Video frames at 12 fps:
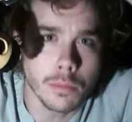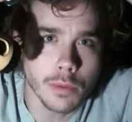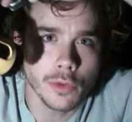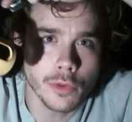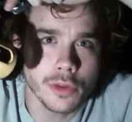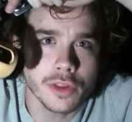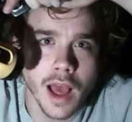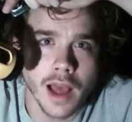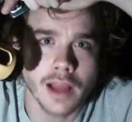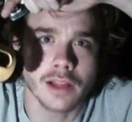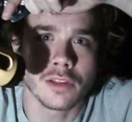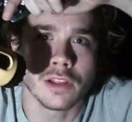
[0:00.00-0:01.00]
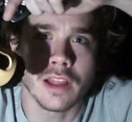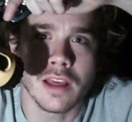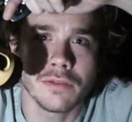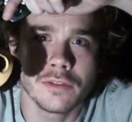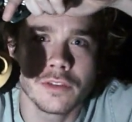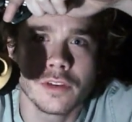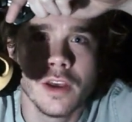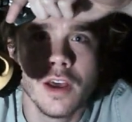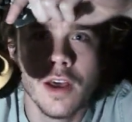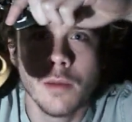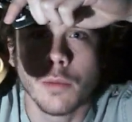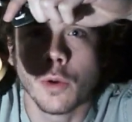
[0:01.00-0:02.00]
Both sides lift.
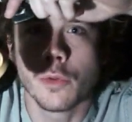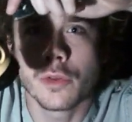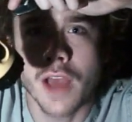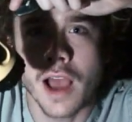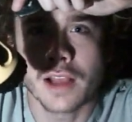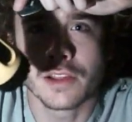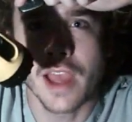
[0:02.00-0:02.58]
Both sides